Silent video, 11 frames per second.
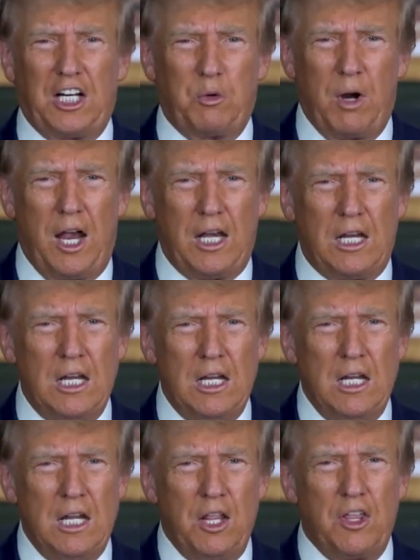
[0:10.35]
Today,
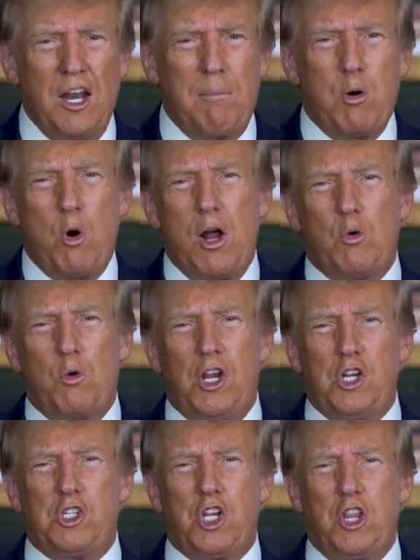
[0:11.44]
we have an intriguing topic to
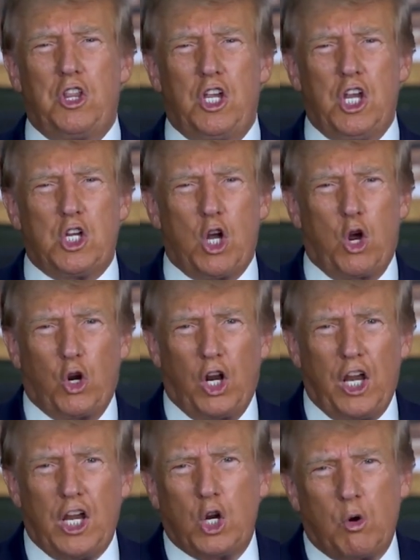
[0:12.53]
discuss.
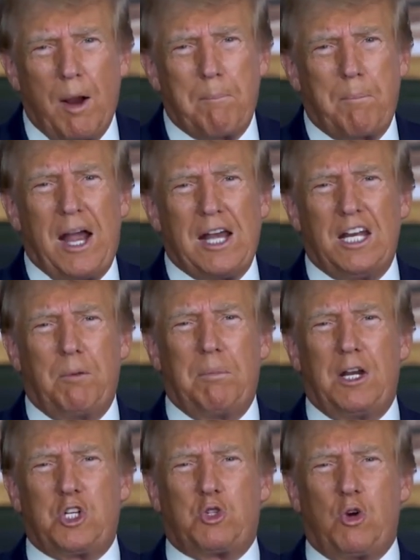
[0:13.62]
In a recent event,
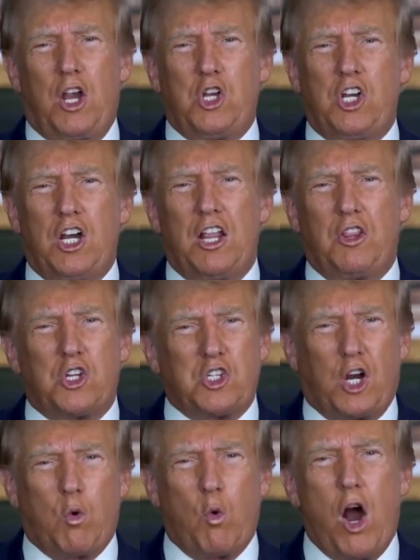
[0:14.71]
former President
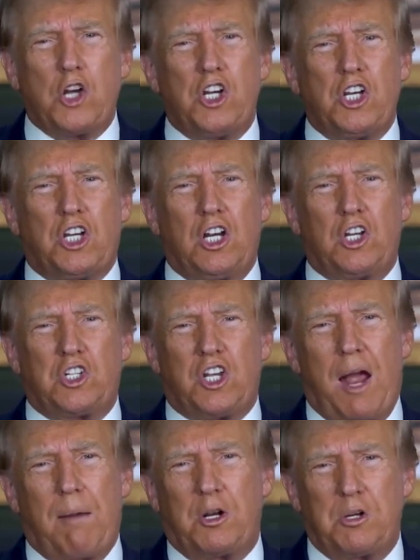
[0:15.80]
Donald Trump delivered a fiery
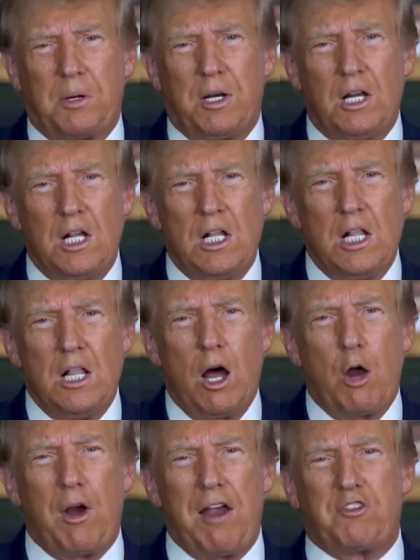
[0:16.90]
rant where he praised
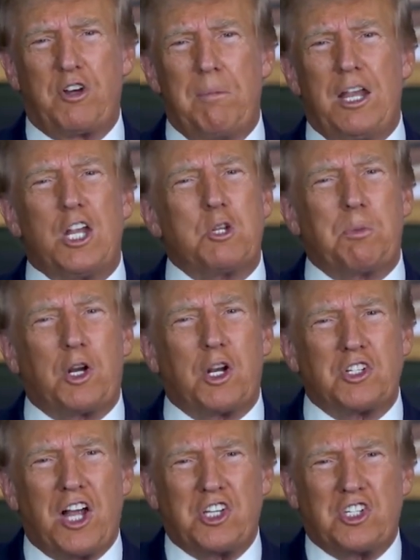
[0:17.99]
Tucker Carlson while
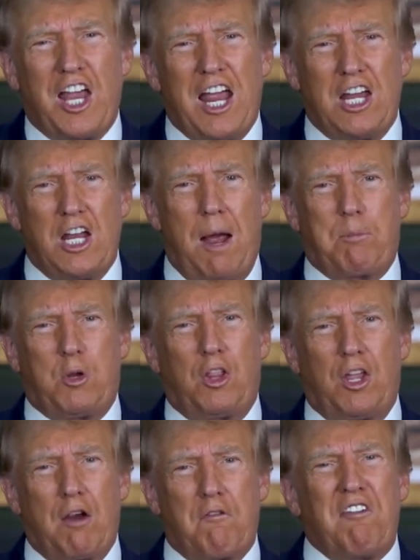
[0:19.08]
criticizing what he refers to
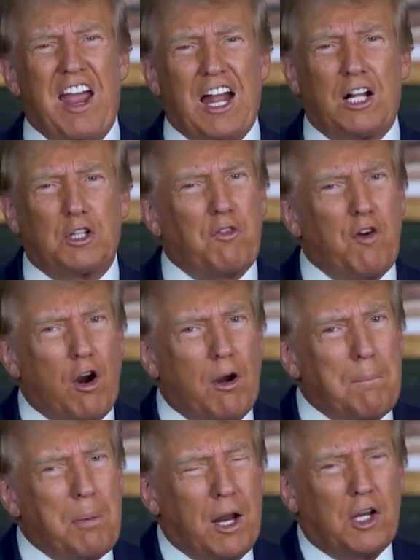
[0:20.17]
as globalists and deep
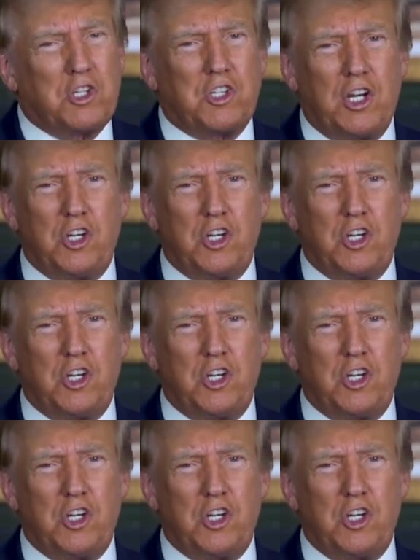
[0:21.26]
staters.